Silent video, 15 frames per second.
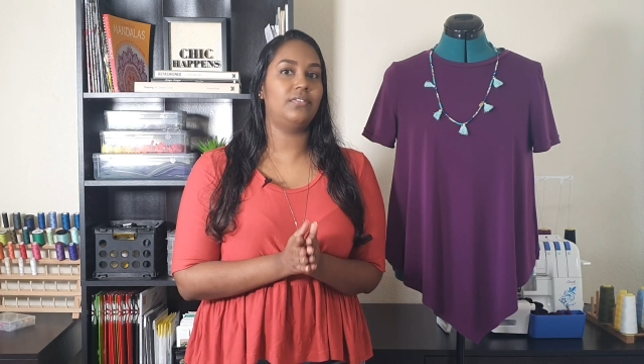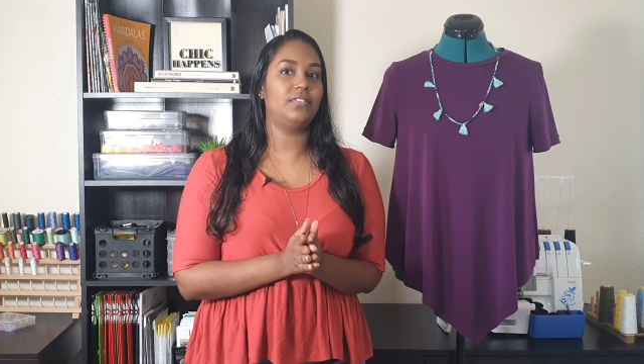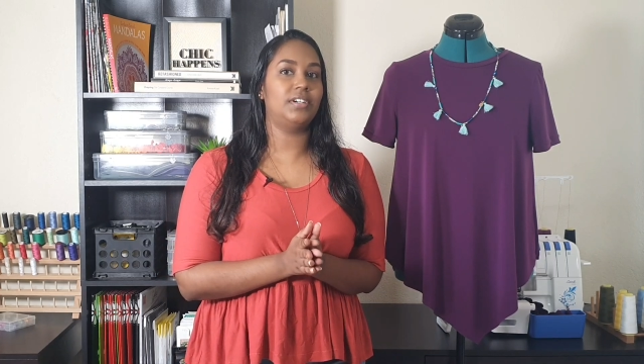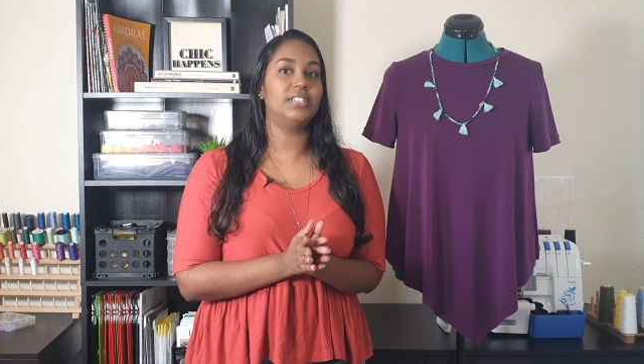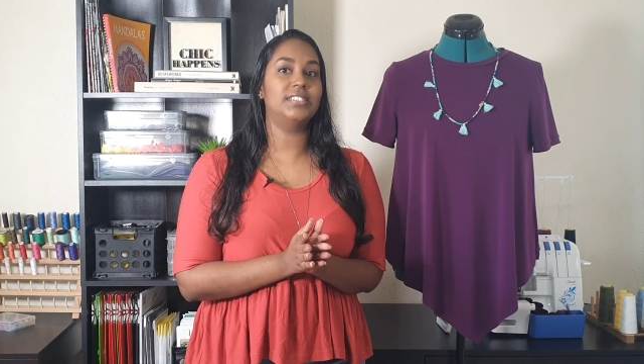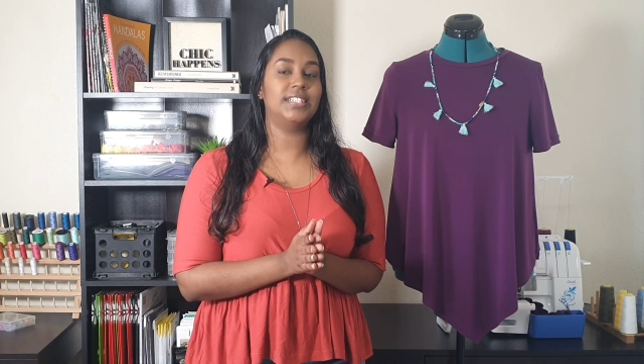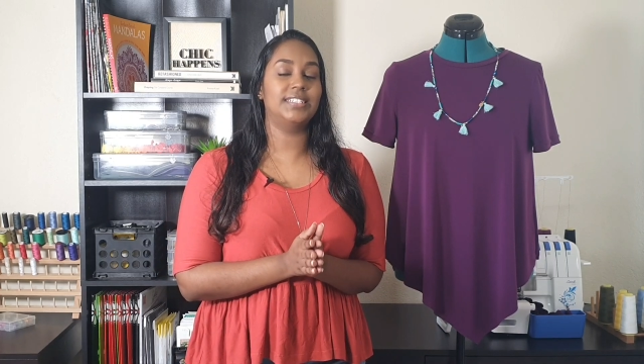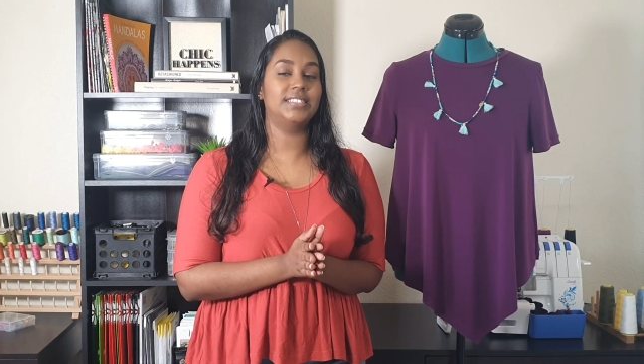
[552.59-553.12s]
for a
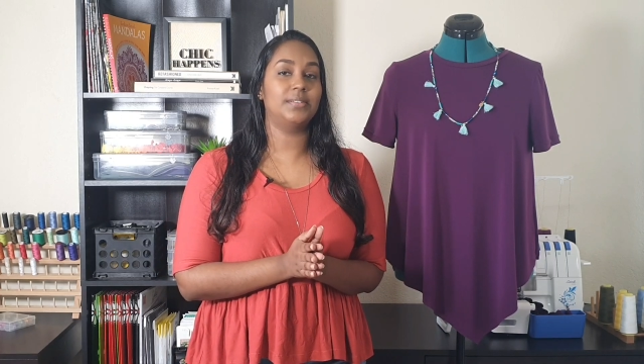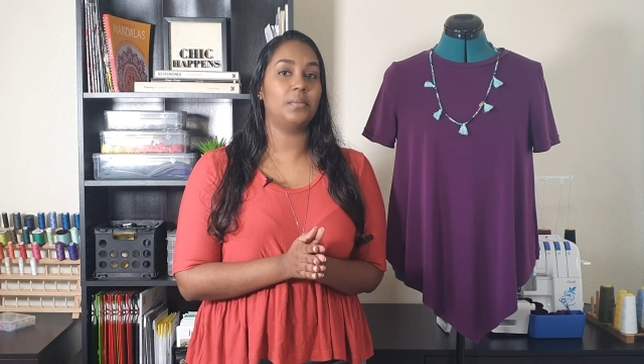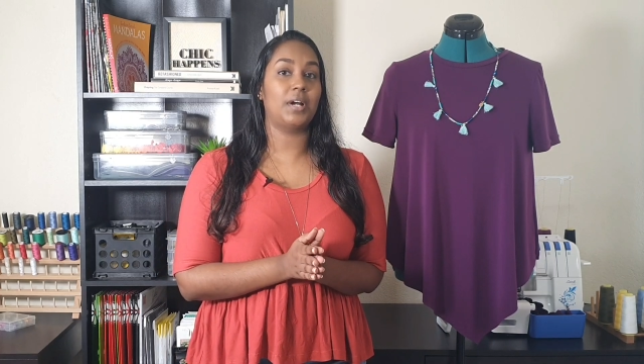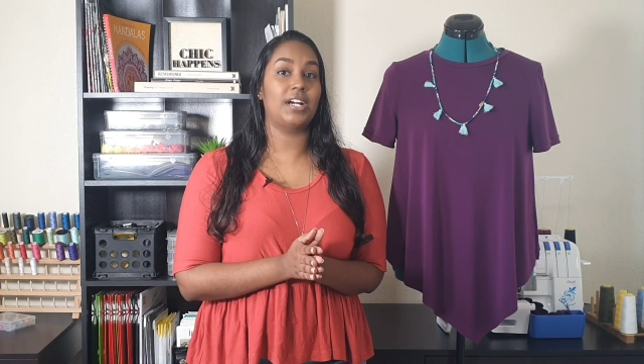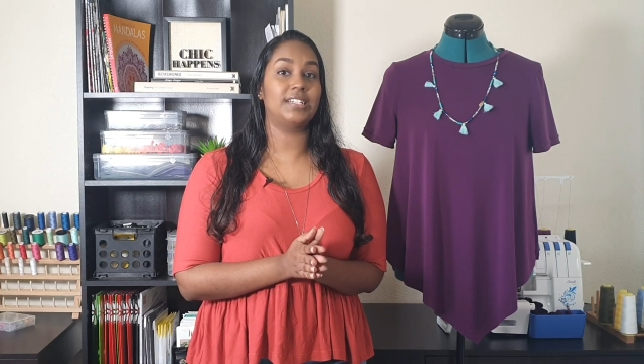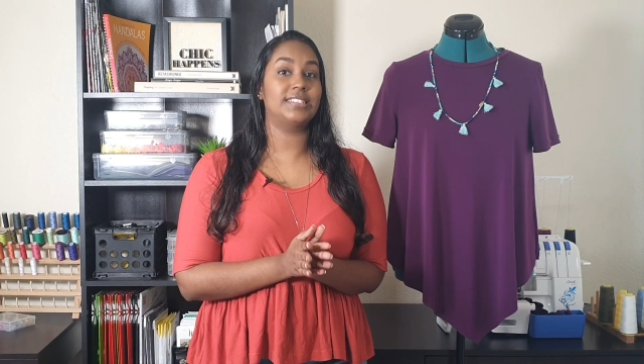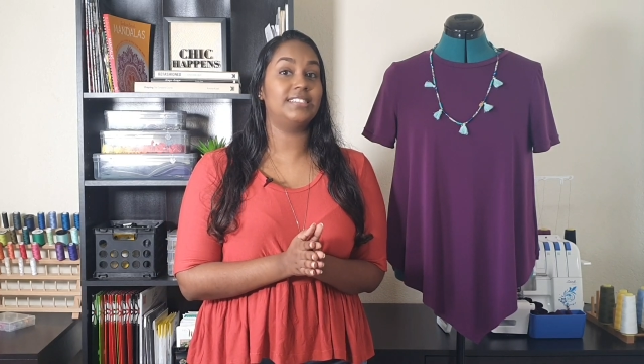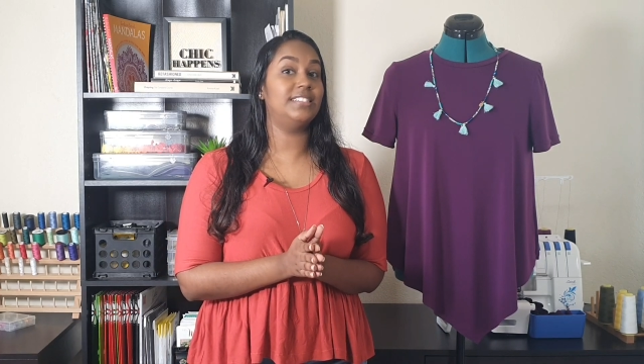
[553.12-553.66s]
center
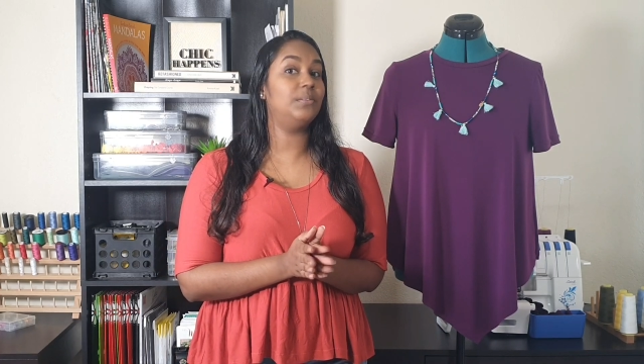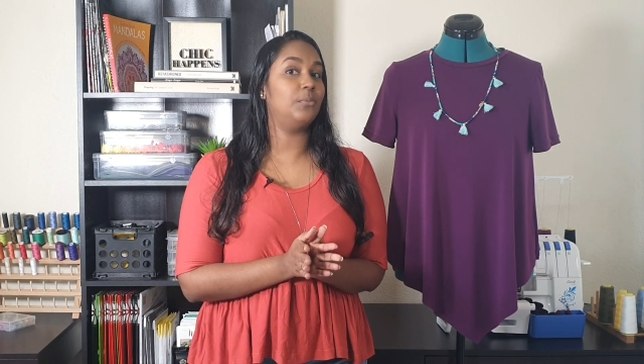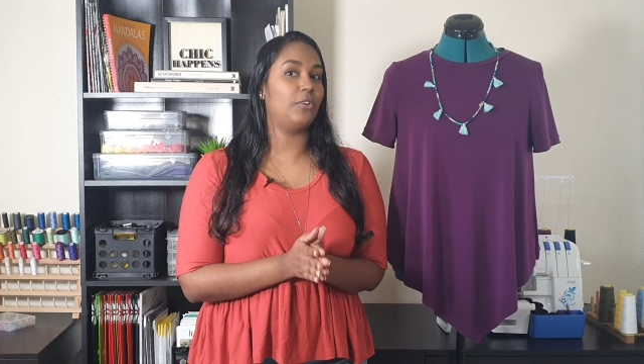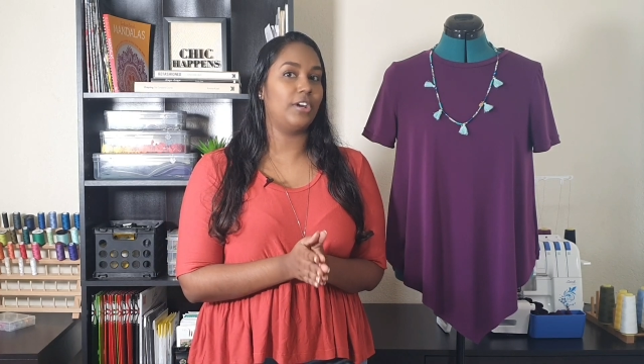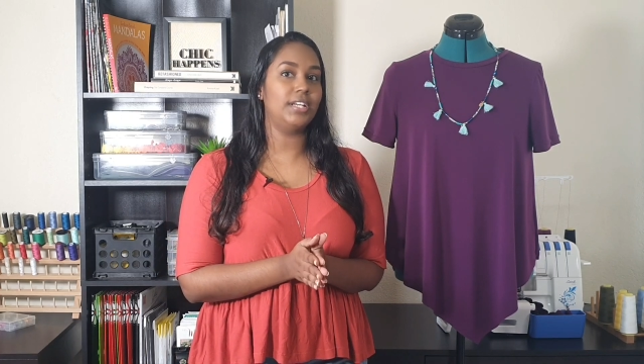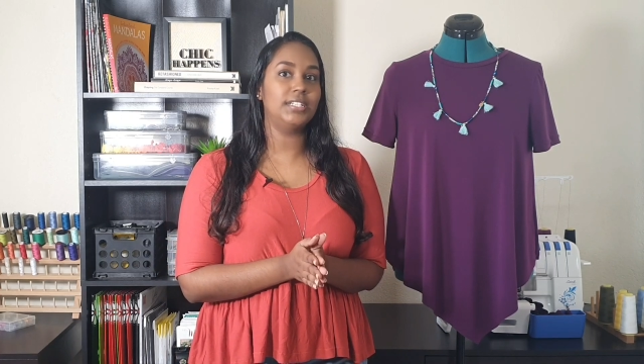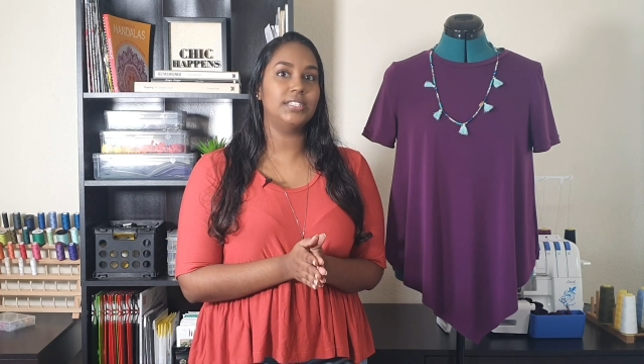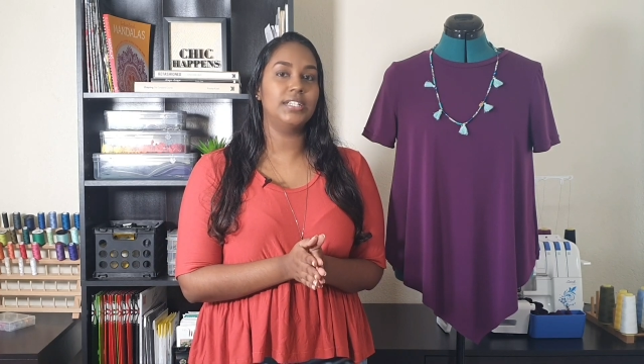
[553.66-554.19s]
back seam,
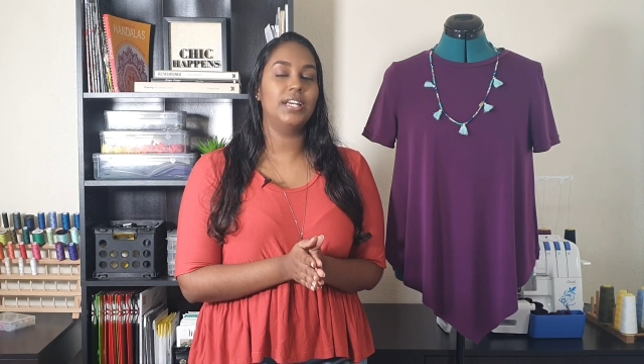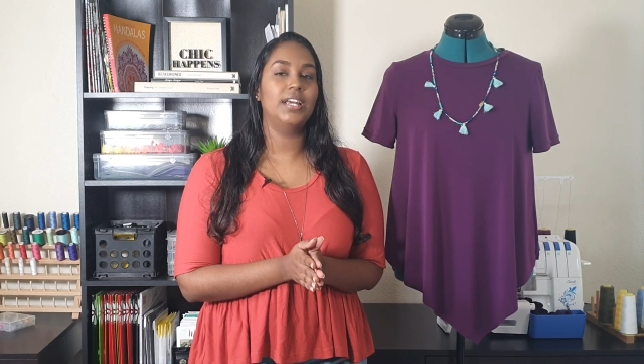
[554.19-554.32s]
right?